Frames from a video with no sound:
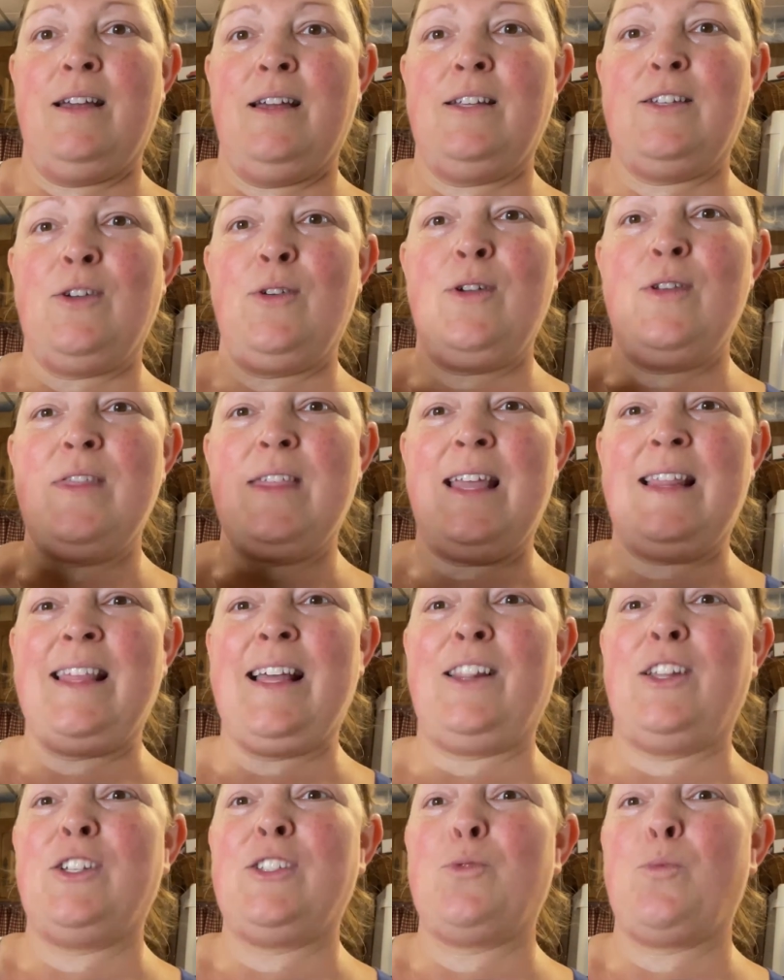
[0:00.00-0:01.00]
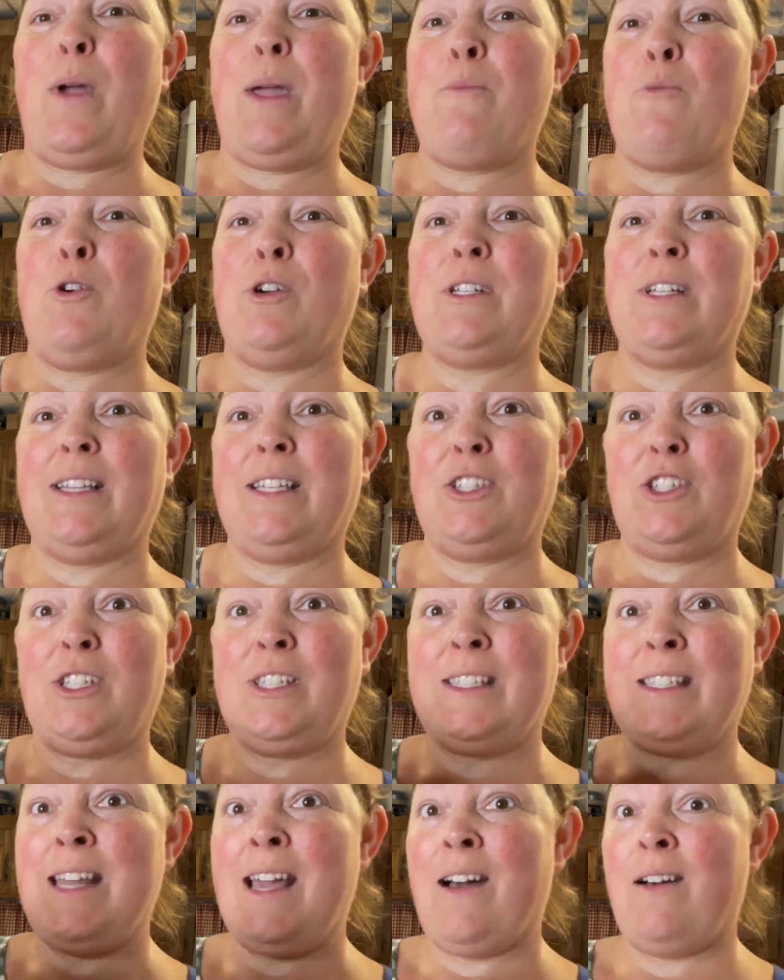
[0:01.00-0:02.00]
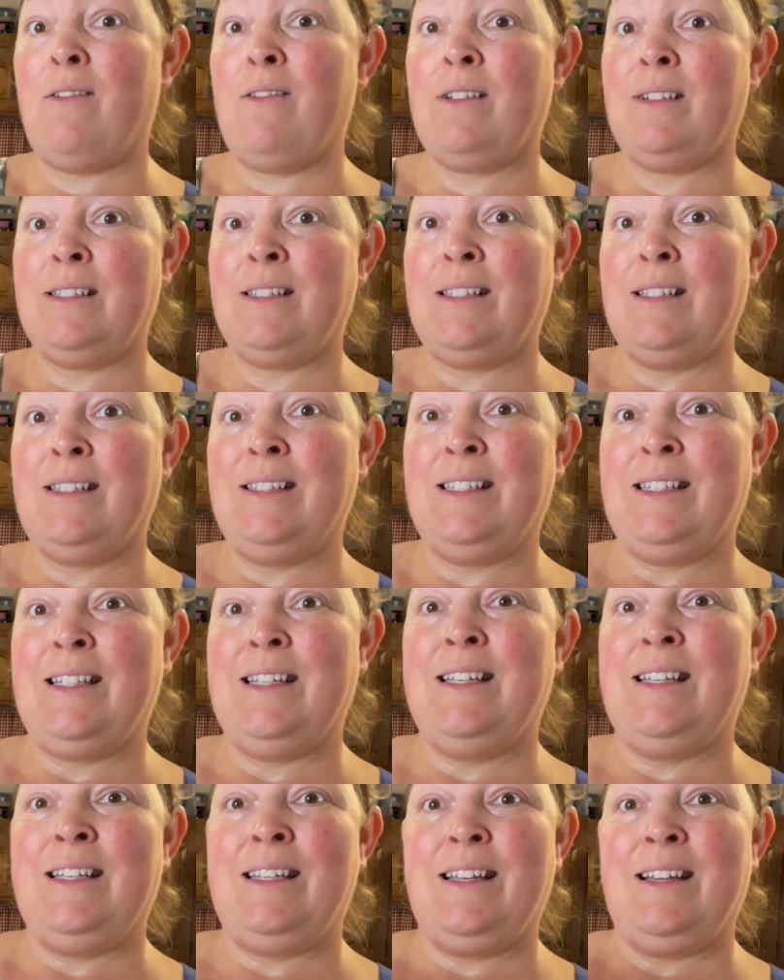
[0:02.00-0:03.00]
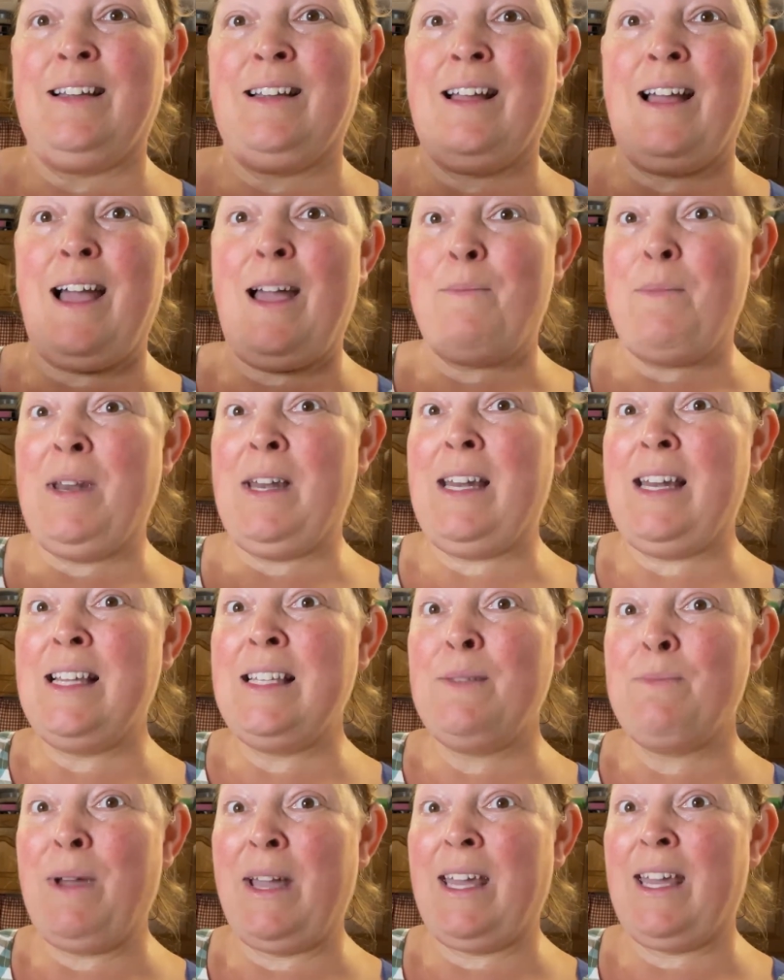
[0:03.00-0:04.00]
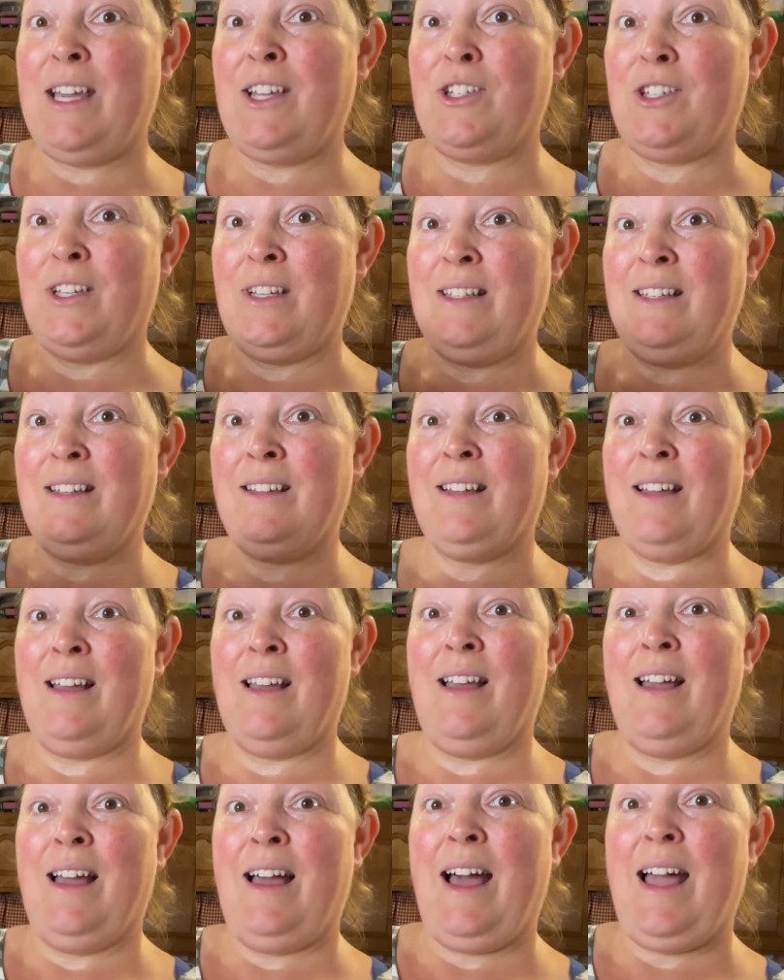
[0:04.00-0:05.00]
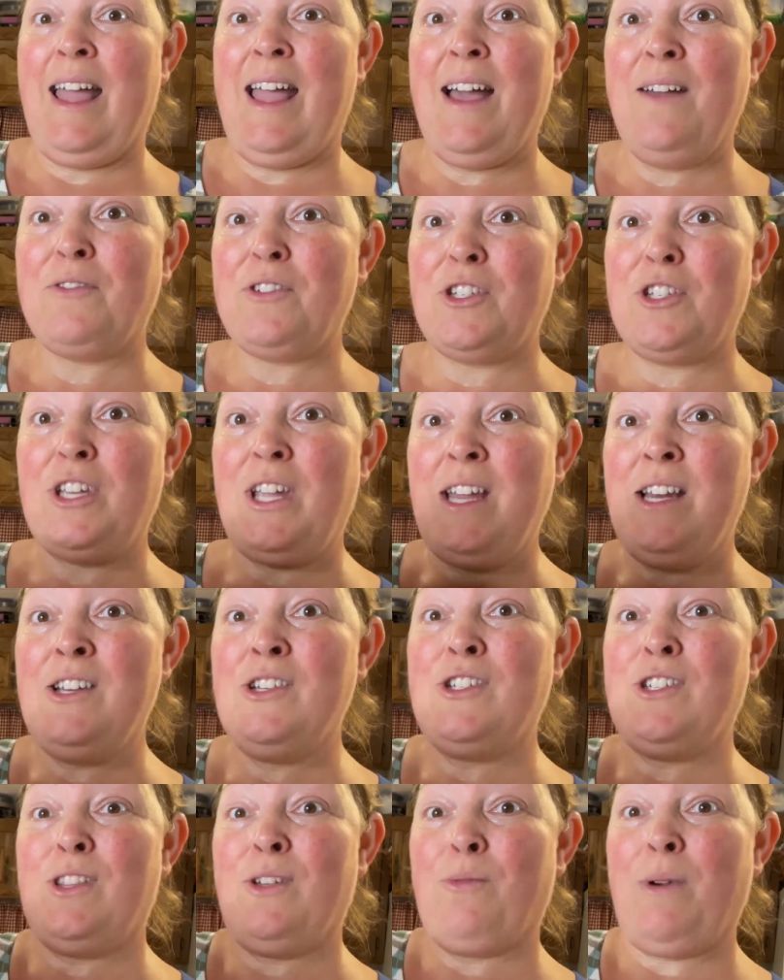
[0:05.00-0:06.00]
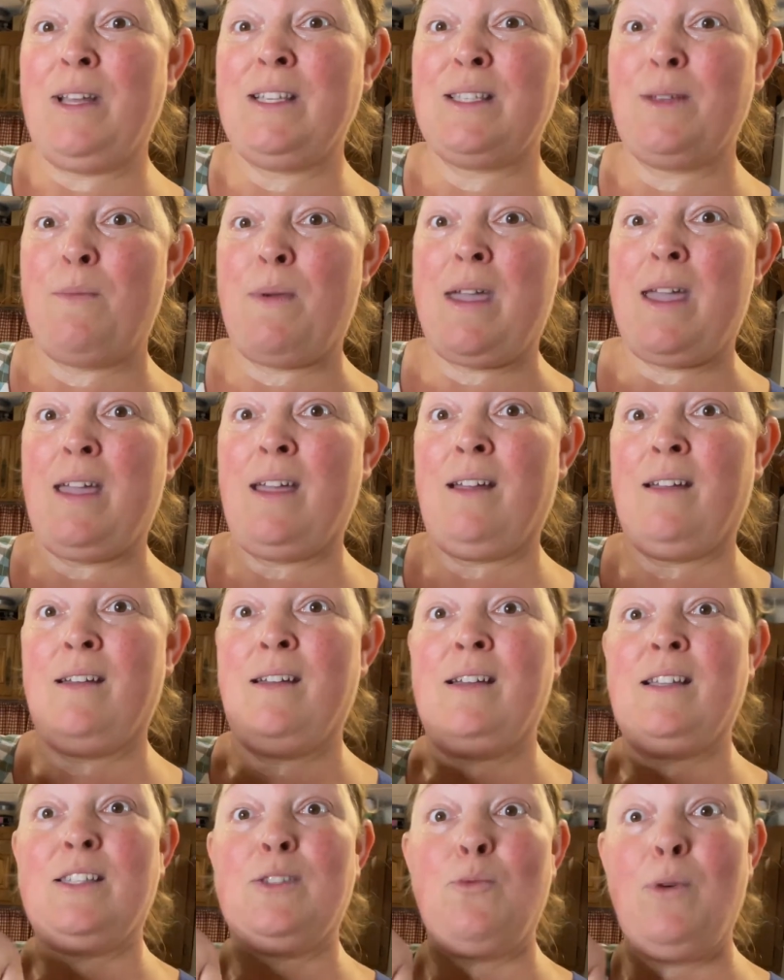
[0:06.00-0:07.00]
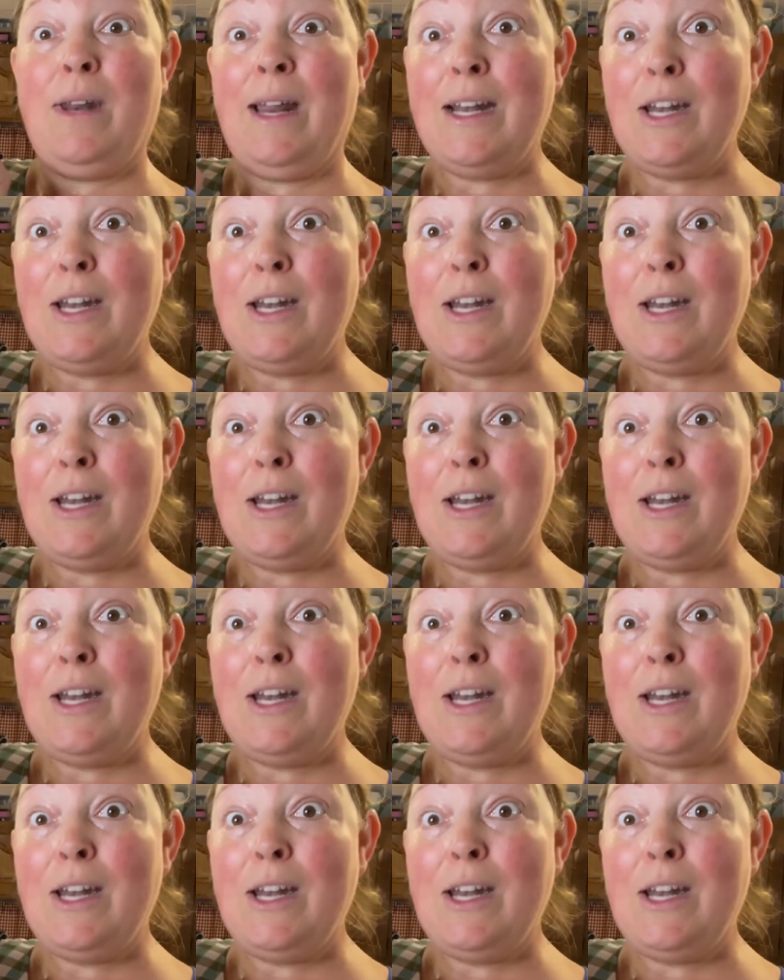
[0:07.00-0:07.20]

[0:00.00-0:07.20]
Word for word: Don't you think that looks way more delicious now? I mean, it is in my kitchen. I have to change the recipe. It's what I